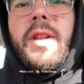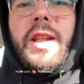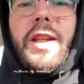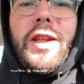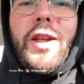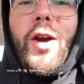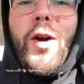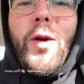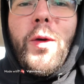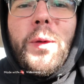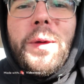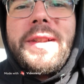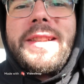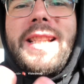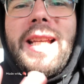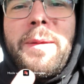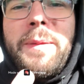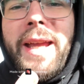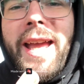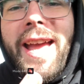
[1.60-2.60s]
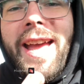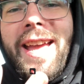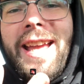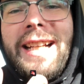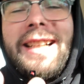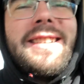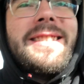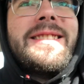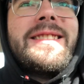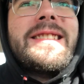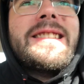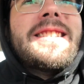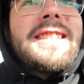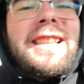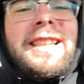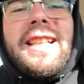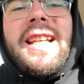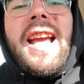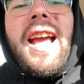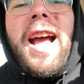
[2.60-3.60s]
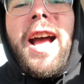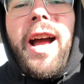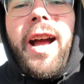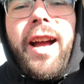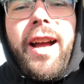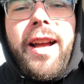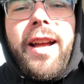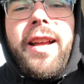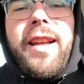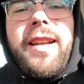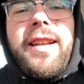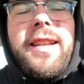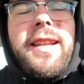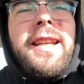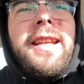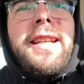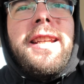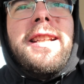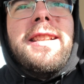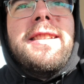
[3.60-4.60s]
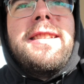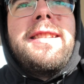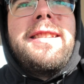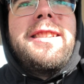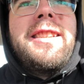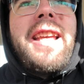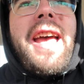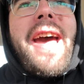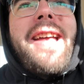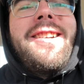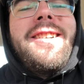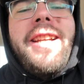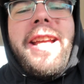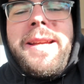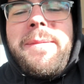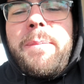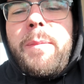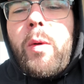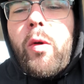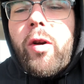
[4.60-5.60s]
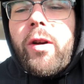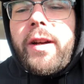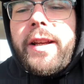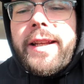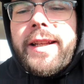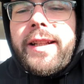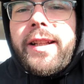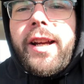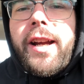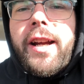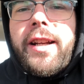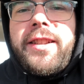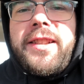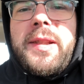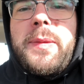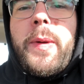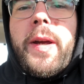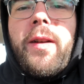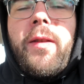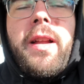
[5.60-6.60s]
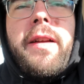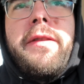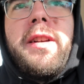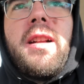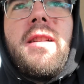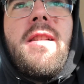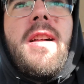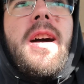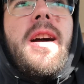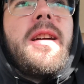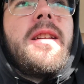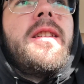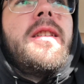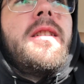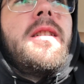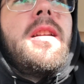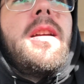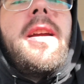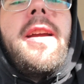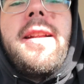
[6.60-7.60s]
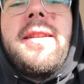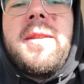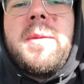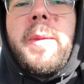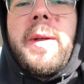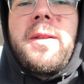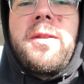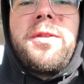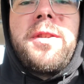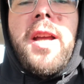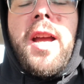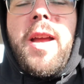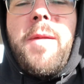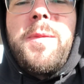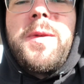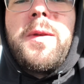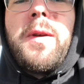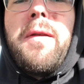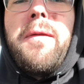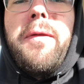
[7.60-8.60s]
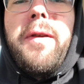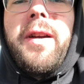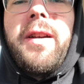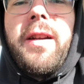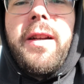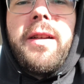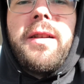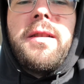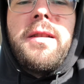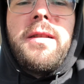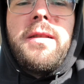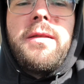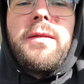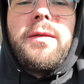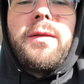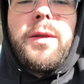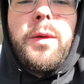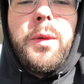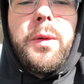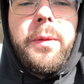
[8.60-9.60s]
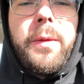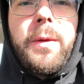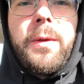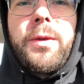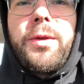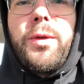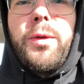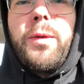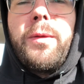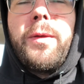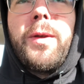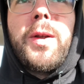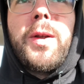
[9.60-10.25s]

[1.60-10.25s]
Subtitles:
Yo, what's up, gang? It is Saturday morning, just about 11 o'clock. I had some extra time, so I figured I'd do a little shoot real